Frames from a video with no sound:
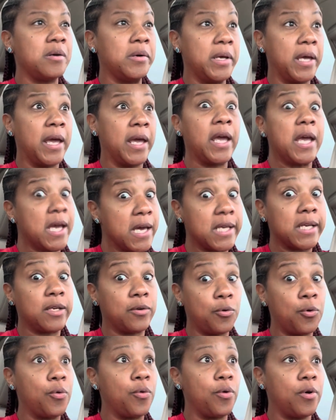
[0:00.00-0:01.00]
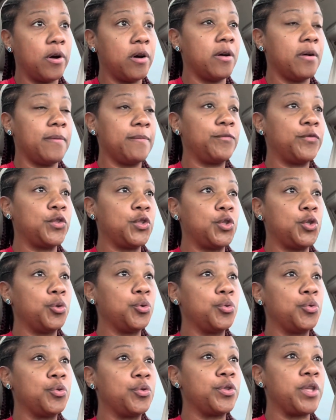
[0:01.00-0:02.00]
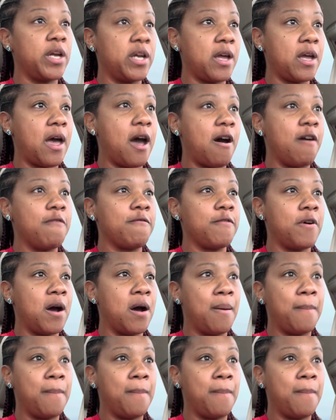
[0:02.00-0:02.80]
and or 2, they have